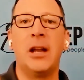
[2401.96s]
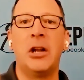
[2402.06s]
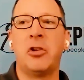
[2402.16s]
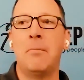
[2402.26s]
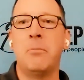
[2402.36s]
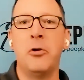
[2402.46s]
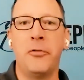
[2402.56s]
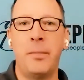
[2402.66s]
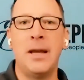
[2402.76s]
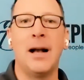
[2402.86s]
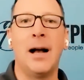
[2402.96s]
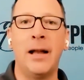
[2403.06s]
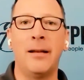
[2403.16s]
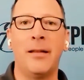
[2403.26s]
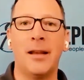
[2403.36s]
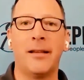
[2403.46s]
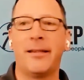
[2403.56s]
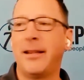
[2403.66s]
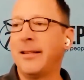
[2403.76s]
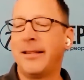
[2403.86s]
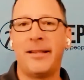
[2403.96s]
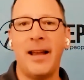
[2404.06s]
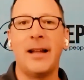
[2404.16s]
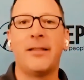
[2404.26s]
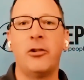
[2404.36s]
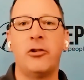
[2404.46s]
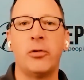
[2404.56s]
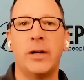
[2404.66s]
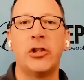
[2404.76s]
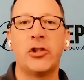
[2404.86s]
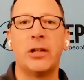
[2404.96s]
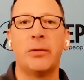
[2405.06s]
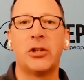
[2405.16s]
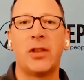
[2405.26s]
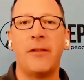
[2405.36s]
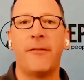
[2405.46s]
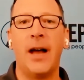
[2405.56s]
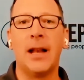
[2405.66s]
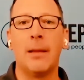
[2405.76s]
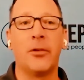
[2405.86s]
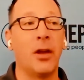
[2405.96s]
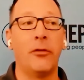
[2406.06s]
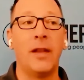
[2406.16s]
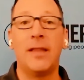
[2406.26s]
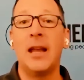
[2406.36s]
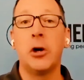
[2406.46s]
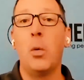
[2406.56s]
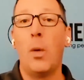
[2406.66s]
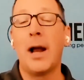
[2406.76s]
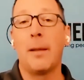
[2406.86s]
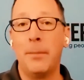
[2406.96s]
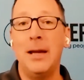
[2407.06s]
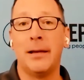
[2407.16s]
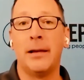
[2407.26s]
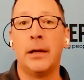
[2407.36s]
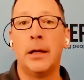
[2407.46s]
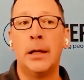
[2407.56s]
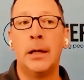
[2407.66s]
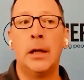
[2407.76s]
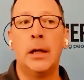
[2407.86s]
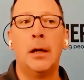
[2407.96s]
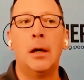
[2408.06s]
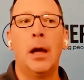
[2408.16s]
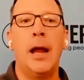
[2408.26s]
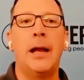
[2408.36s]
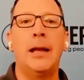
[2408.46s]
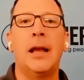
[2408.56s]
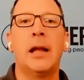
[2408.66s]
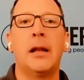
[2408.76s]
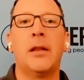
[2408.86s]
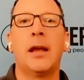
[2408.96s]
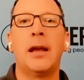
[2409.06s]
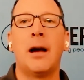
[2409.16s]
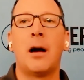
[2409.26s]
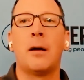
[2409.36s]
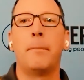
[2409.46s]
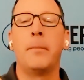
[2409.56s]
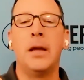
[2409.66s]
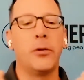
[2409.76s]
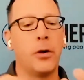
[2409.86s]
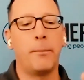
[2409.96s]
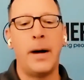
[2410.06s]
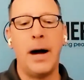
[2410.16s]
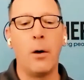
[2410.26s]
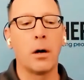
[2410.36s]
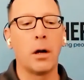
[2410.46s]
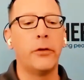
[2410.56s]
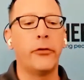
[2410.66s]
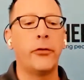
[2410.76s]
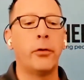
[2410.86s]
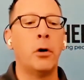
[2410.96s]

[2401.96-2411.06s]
to move beyond this sad situation in which they find themselves and they don't want to be in. And yet they are either powerless